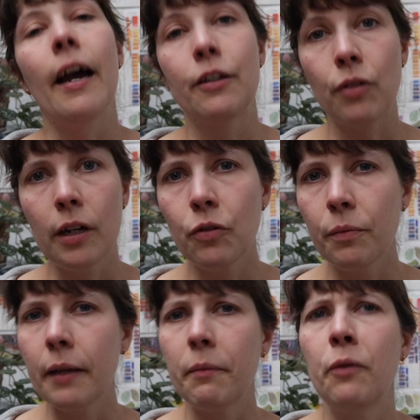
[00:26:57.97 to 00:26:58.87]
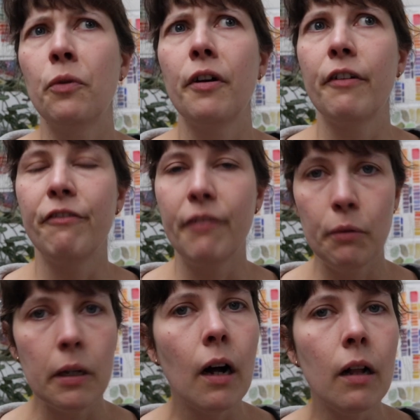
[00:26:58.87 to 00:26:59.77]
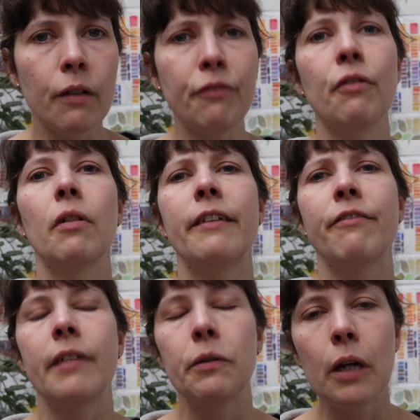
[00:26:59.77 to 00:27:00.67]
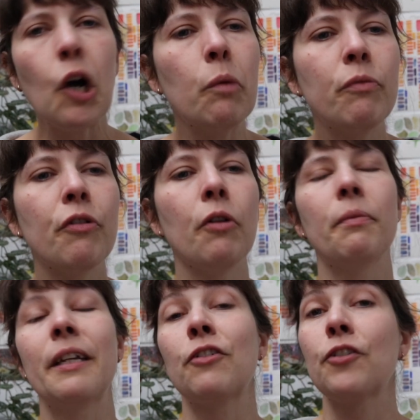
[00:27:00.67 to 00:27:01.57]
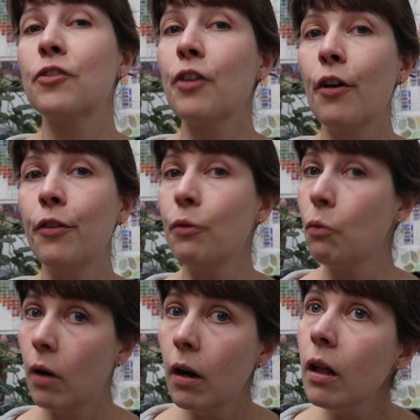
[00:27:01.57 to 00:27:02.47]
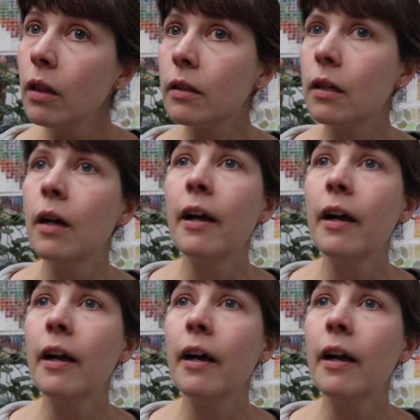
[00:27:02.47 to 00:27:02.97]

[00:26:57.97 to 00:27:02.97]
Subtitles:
I try to make my work very colorful and very hopeful, because the world,